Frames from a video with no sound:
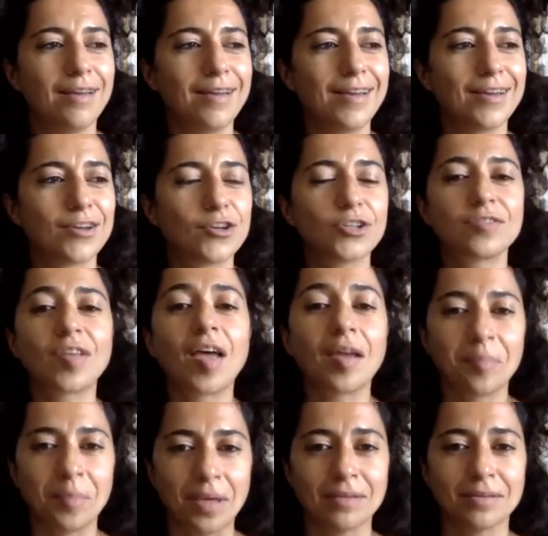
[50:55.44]
good
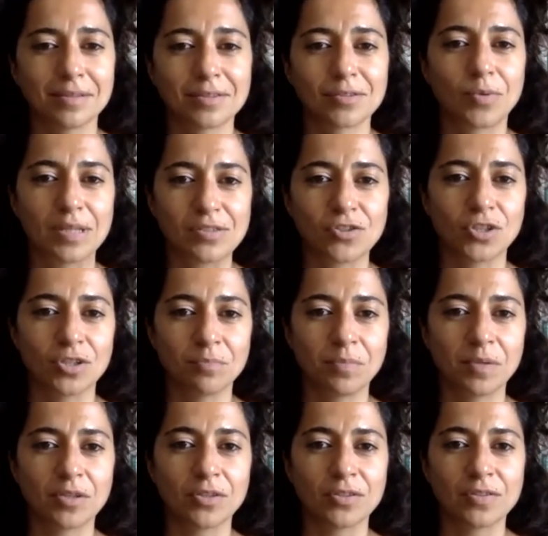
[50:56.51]
timing, this question,
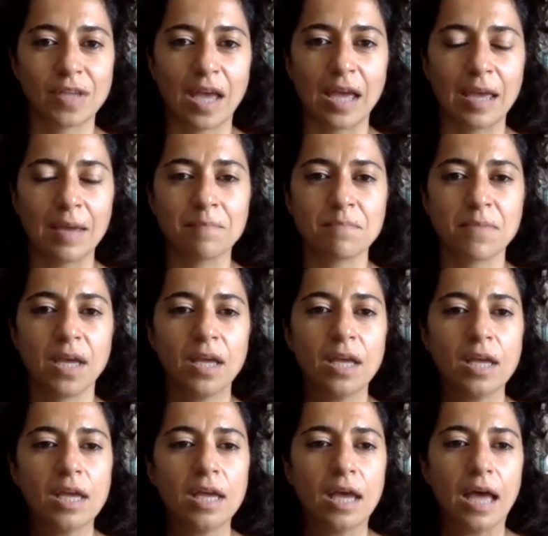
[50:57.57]
because I'm
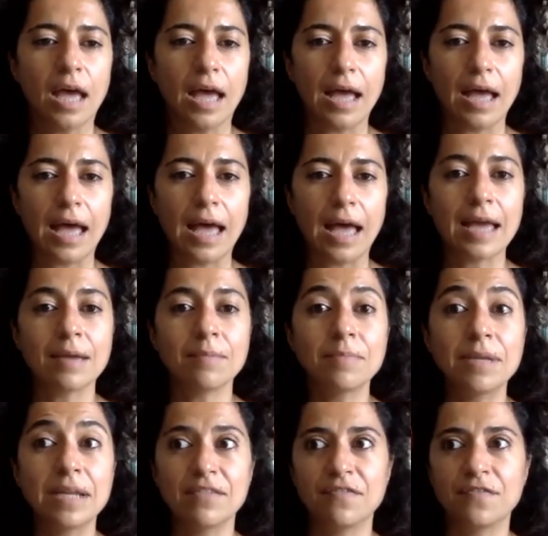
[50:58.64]

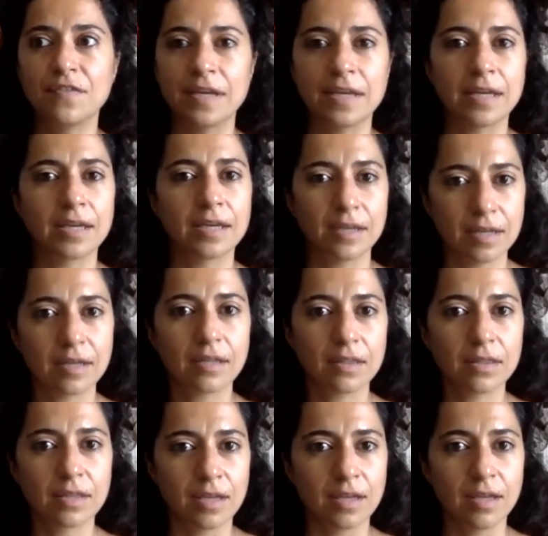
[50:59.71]
living
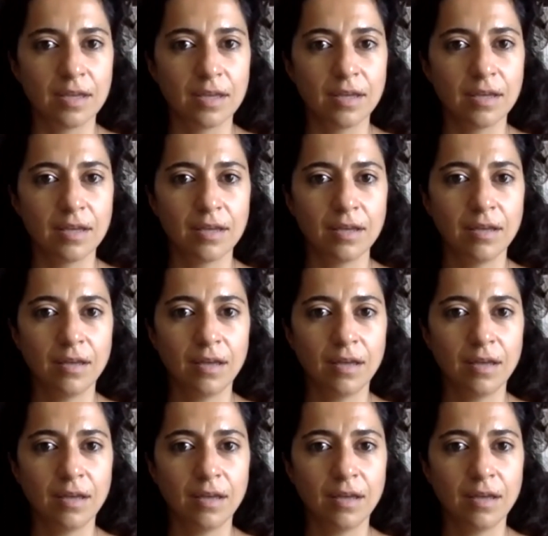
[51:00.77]
the